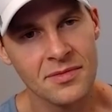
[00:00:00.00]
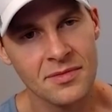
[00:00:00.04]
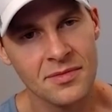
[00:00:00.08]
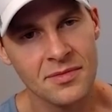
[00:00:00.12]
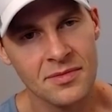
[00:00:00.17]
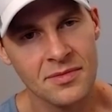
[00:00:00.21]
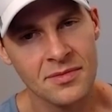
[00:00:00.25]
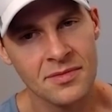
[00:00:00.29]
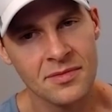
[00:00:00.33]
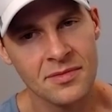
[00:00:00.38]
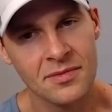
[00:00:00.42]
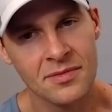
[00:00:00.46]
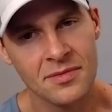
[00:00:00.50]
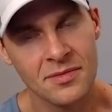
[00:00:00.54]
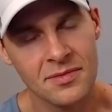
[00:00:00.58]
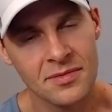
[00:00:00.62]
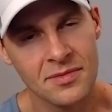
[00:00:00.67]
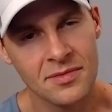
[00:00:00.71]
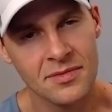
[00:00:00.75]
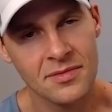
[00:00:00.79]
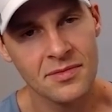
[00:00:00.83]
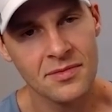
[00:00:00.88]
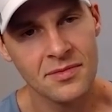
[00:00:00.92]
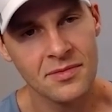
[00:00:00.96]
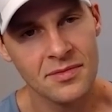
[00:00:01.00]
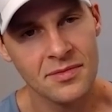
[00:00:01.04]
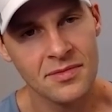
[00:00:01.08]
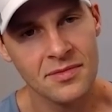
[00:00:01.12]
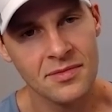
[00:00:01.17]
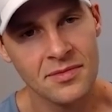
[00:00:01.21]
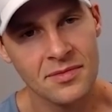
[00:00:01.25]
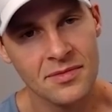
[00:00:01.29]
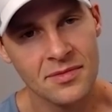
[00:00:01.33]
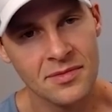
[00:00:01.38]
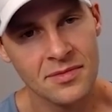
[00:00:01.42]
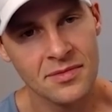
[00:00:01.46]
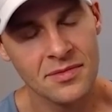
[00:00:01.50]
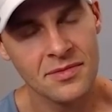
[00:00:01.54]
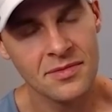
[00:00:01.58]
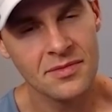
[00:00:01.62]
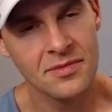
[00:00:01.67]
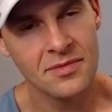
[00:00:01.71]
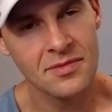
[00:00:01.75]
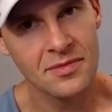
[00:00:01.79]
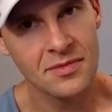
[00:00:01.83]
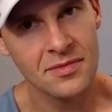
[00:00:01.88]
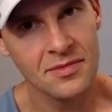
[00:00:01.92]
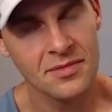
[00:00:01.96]

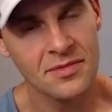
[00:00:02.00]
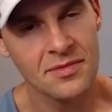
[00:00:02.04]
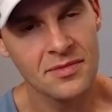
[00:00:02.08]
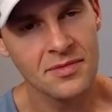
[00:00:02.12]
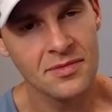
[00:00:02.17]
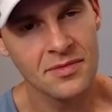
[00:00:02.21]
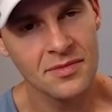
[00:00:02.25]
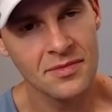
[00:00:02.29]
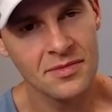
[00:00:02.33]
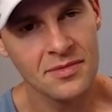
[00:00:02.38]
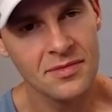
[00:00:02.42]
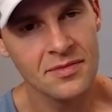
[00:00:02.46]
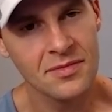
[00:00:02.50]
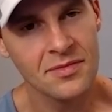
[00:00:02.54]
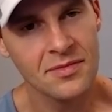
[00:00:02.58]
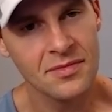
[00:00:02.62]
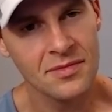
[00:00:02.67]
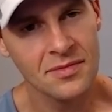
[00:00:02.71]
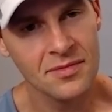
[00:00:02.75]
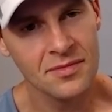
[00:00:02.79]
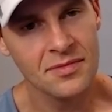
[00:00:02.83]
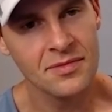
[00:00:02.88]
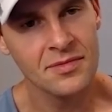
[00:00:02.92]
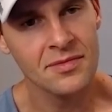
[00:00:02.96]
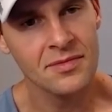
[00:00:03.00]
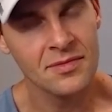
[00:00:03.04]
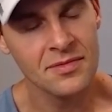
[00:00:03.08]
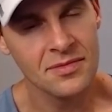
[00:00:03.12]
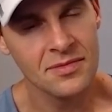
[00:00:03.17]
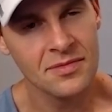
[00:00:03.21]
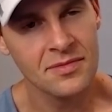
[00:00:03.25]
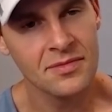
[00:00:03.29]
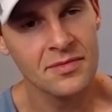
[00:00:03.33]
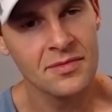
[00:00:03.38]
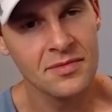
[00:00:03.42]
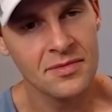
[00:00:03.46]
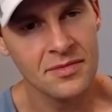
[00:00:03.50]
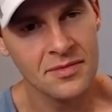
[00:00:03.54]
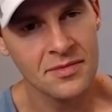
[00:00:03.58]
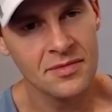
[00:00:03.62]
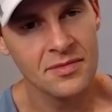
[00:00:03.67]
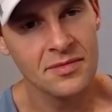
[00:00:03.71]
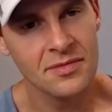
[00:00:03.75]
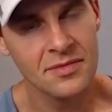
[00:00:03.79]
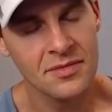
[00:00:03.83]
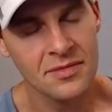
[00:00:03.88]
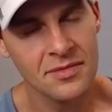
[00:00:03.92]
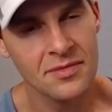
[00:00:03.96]

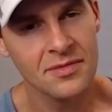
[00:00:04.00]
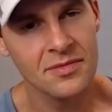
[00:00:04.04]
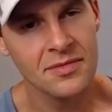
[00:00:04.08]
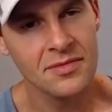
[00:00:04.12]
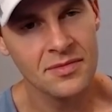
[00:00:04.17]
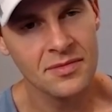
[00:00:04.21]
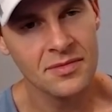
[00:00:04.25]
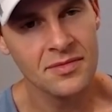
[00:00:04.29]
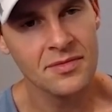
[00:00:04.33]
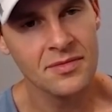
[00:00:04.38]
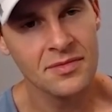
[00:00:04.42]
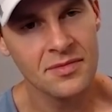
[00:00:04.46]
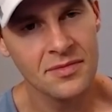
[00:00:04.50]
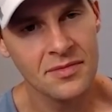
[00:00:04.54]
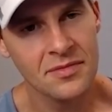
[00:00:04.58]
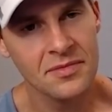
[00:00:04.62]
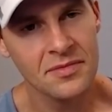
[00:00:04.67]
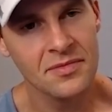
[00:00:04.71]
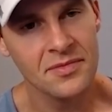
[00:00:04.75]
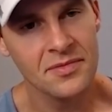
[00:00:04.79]
[no speech]